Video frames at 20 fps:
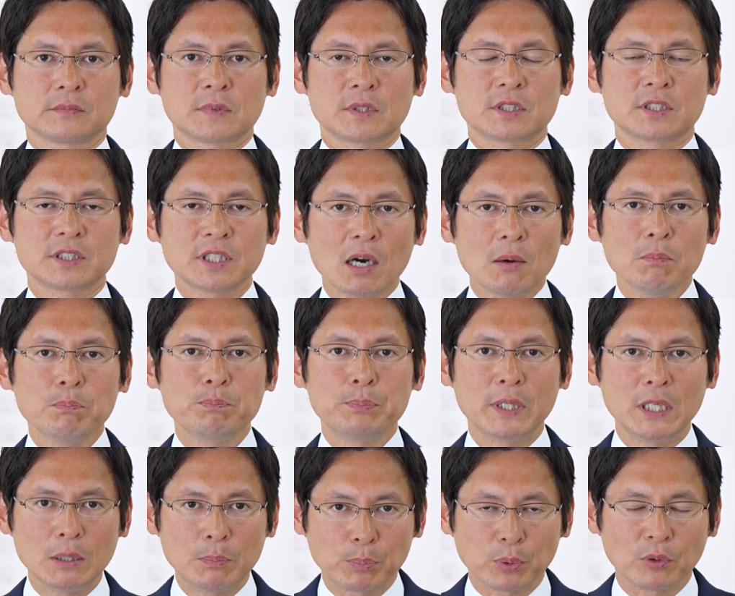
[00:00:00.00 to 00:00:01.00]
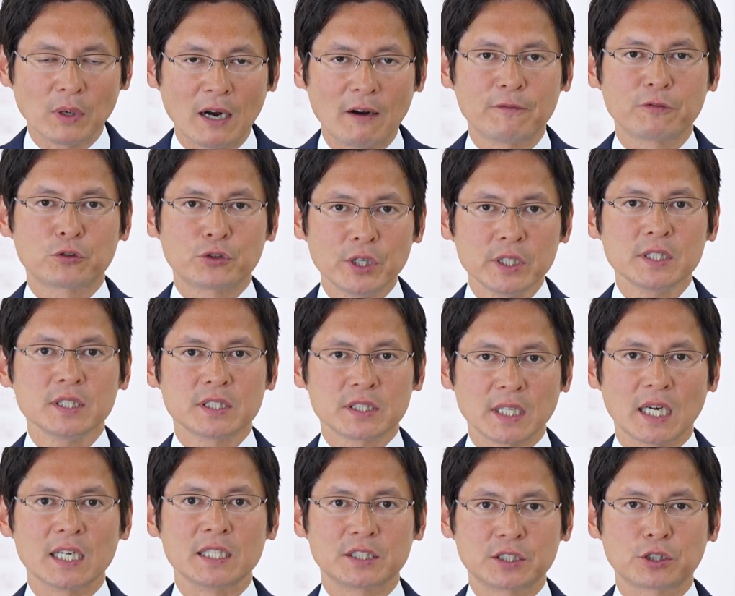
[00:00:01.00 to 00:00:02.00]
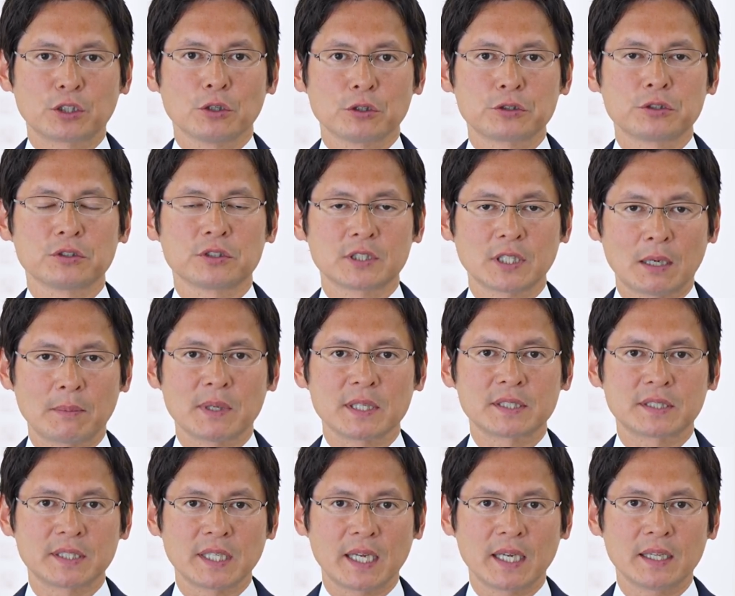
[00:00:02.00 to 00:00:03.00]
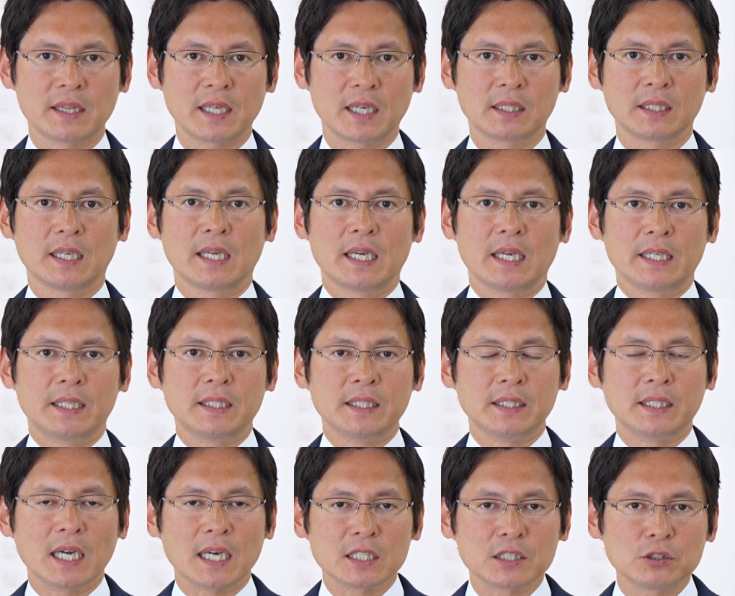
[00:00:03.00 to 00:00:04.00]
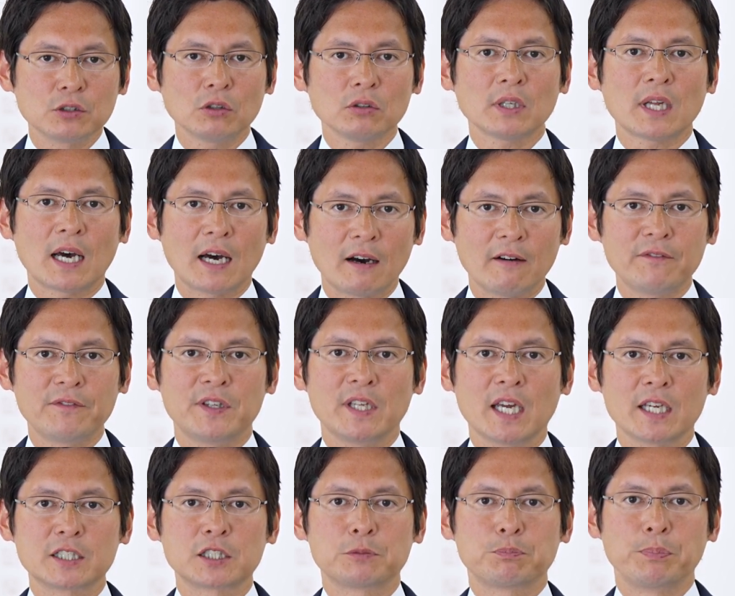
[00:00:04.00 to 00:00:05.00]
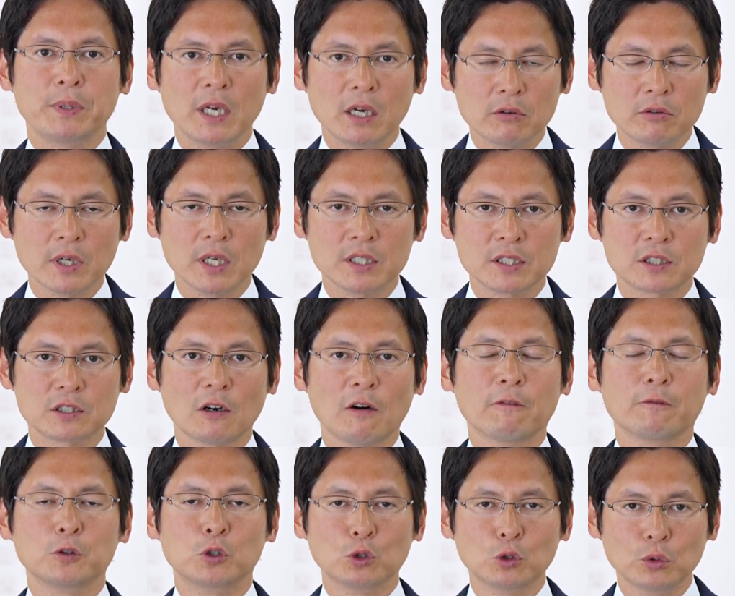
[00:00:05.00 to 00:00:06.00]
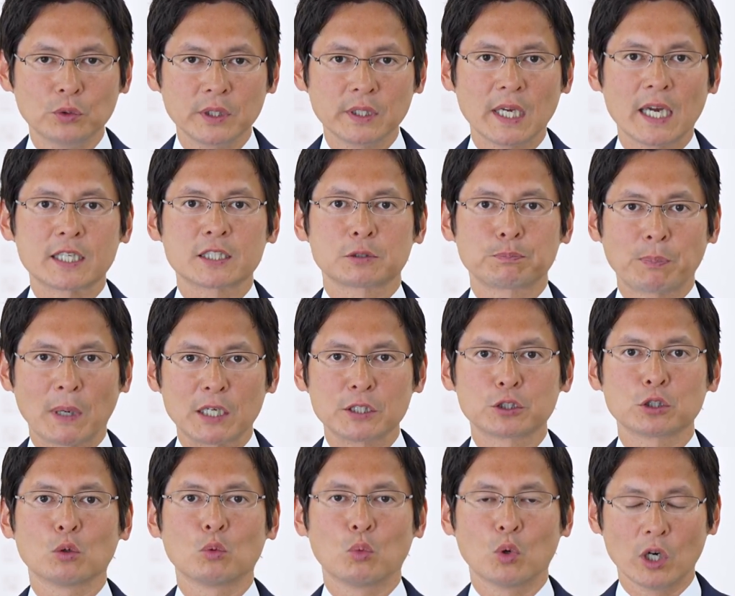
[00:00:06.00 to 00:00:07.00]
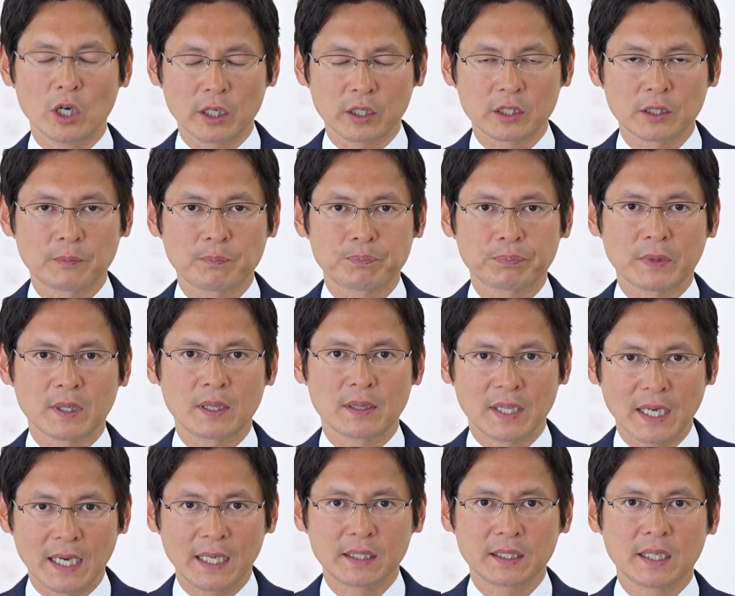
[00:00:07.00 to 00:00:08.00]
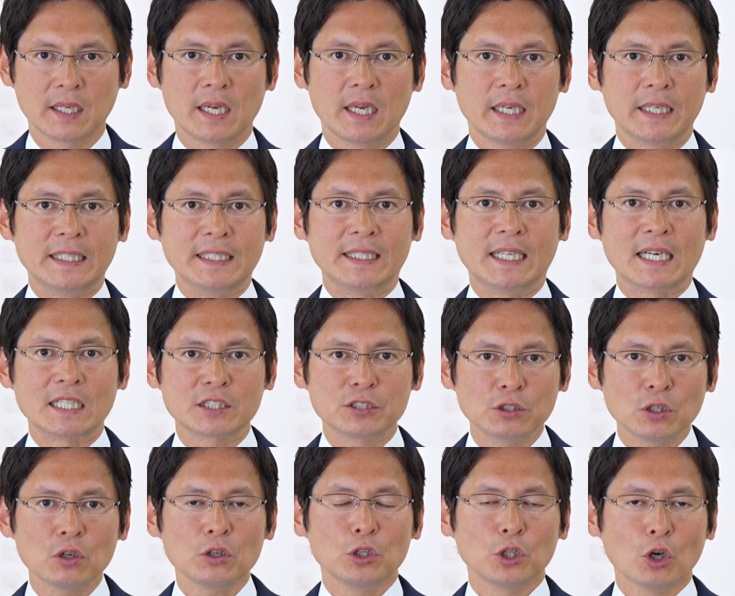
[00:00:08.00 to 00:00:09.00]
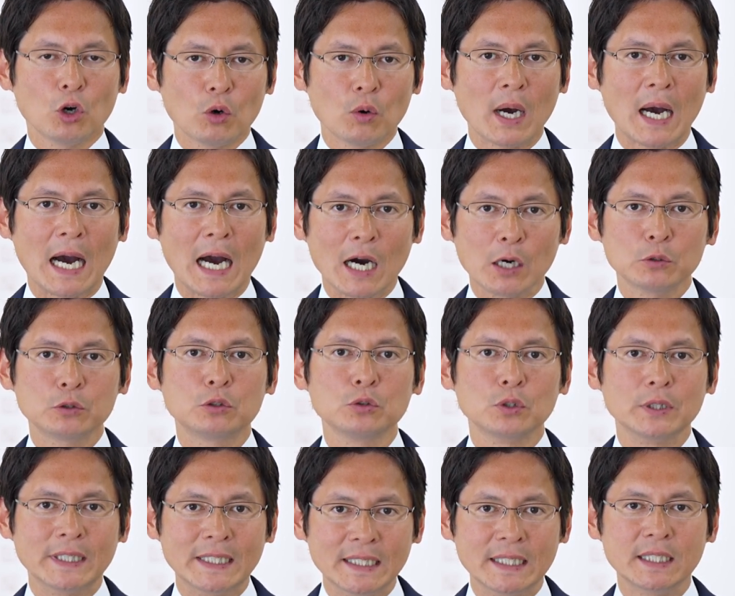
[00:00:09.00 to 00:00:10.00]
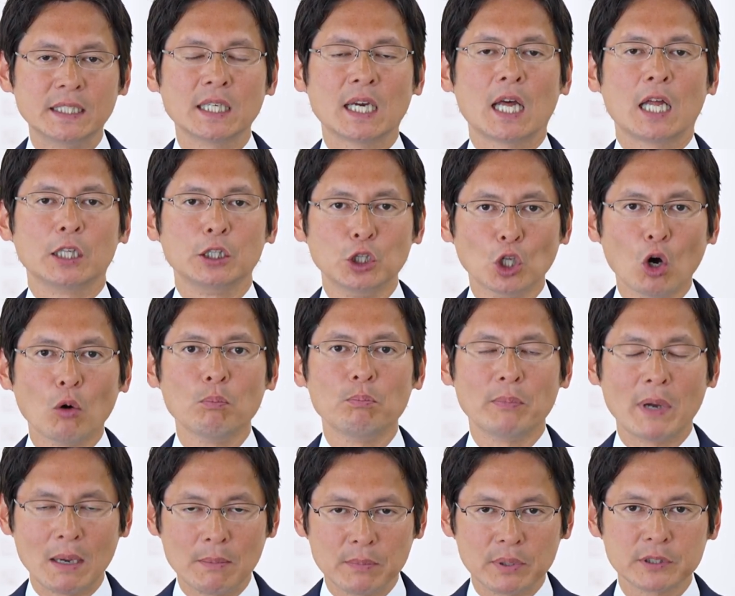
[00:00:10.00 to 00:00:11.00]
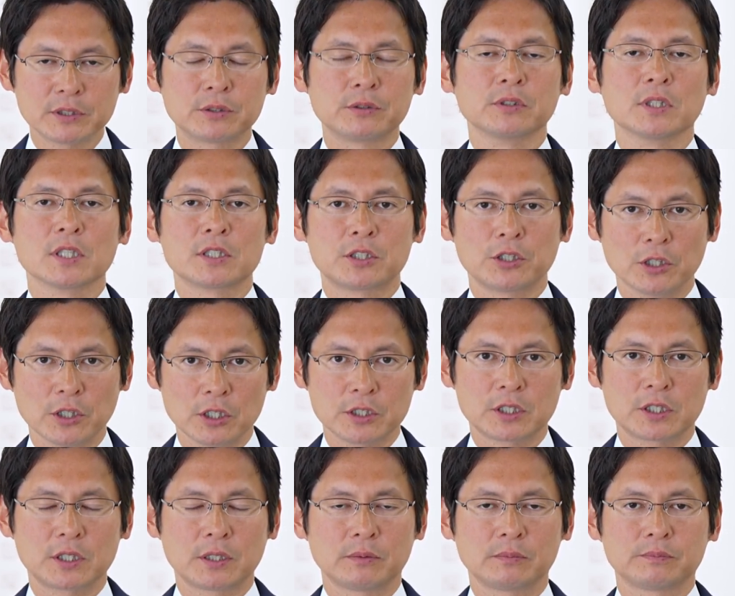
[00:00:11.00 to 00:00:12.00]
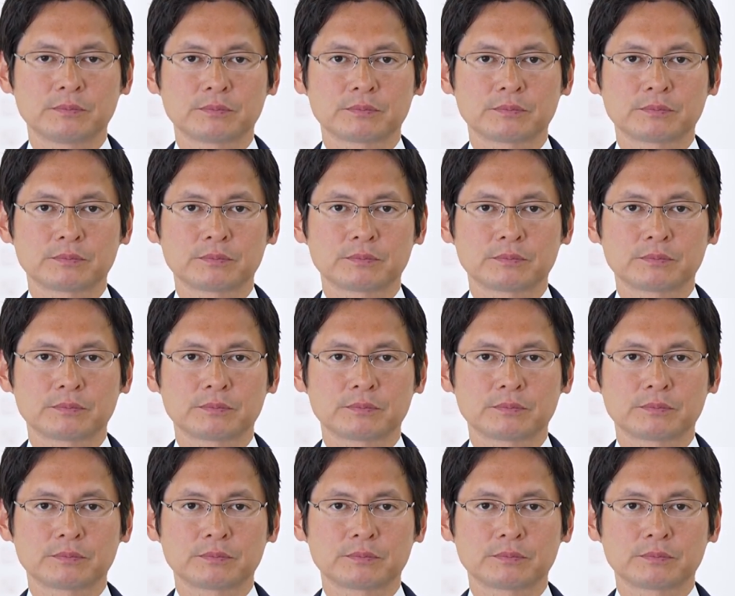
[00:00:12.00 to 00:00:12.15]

Some people have criticized Kyoshu-sama saying that he does not have the experience of doing expansion work, that he does not know how to lead non-members to the church.